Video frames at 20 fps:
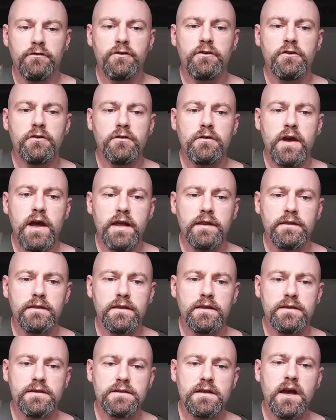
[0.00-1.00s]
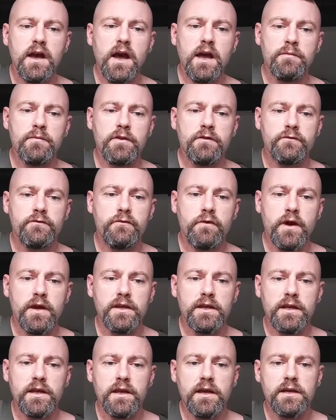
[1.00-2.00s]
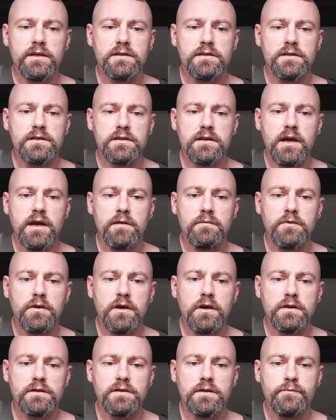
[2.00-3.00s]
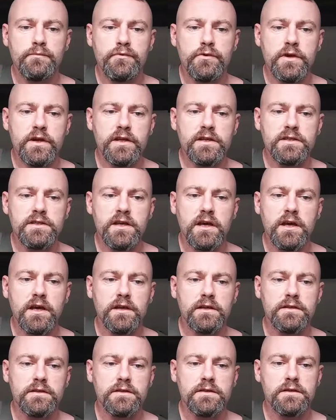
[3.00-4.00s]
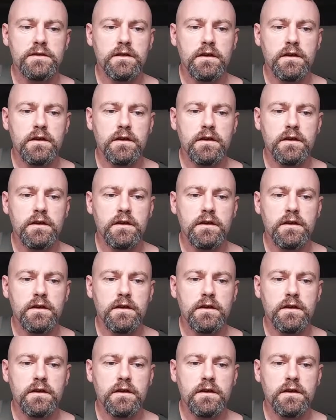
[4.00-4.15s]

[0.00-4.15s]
For at the time of writing it, I'm not a pretty sight.